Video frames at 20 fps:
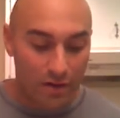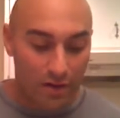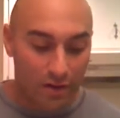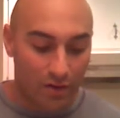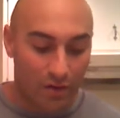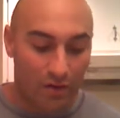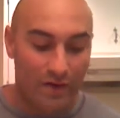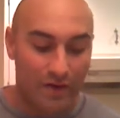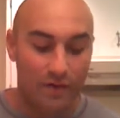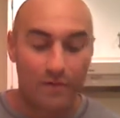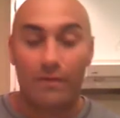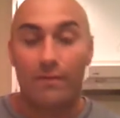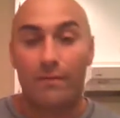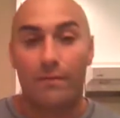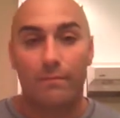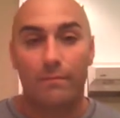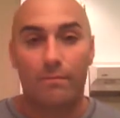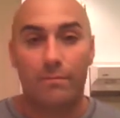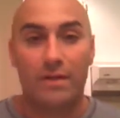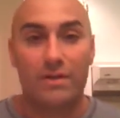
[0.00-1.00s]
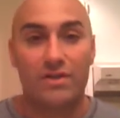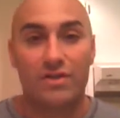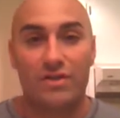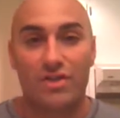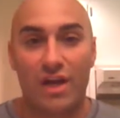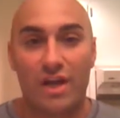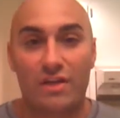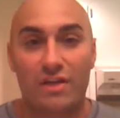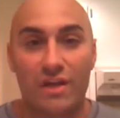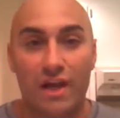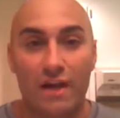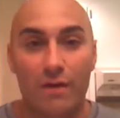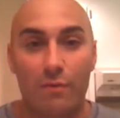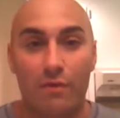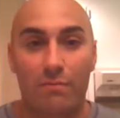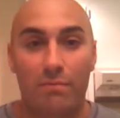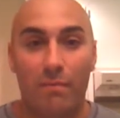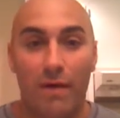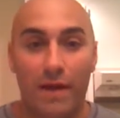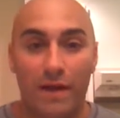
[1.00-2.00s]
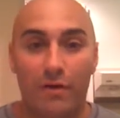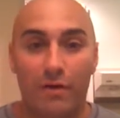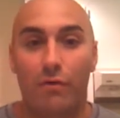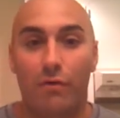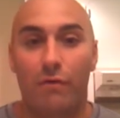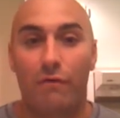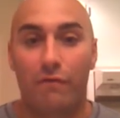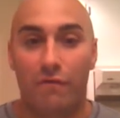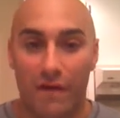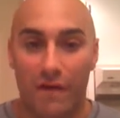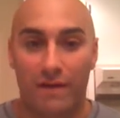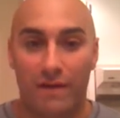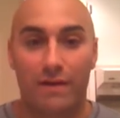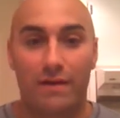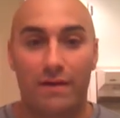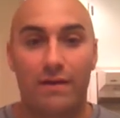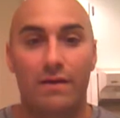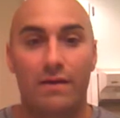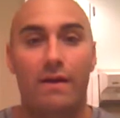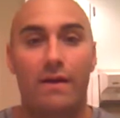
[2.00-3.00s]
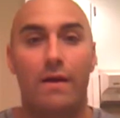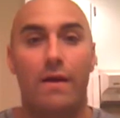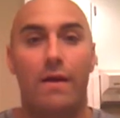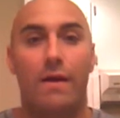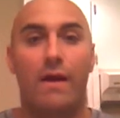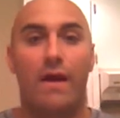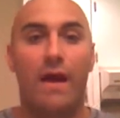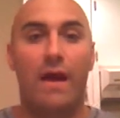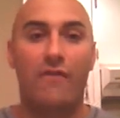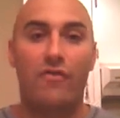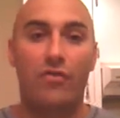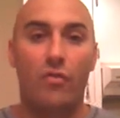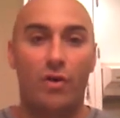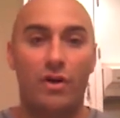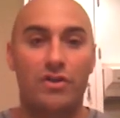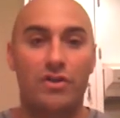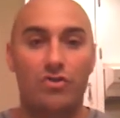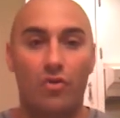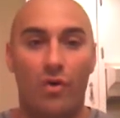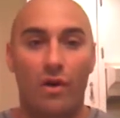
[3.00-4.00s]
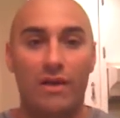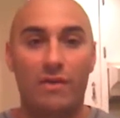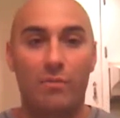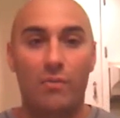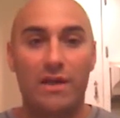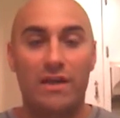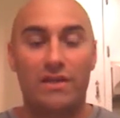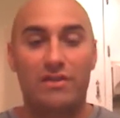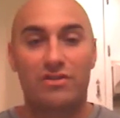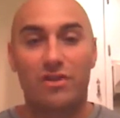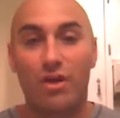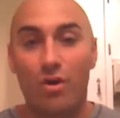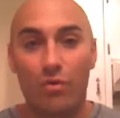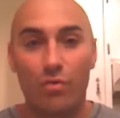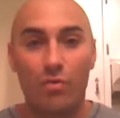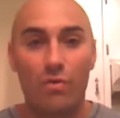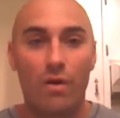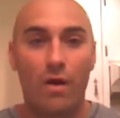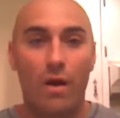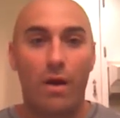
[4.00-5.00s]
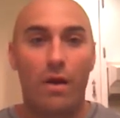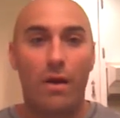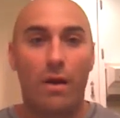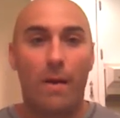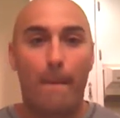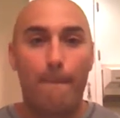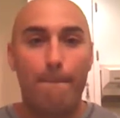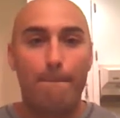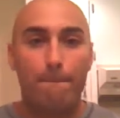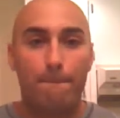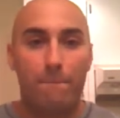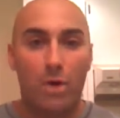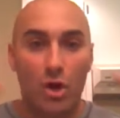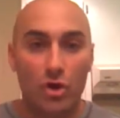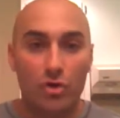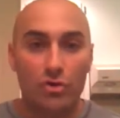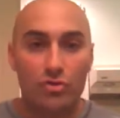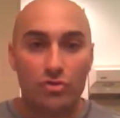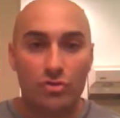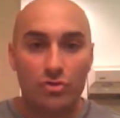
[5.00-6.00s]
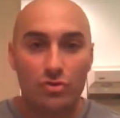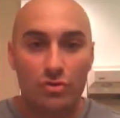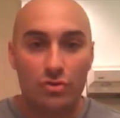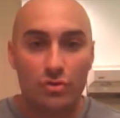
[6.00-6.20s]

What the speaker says: Clint beats JJ with Michael Vick. Everyone enjoy week 2. Peace.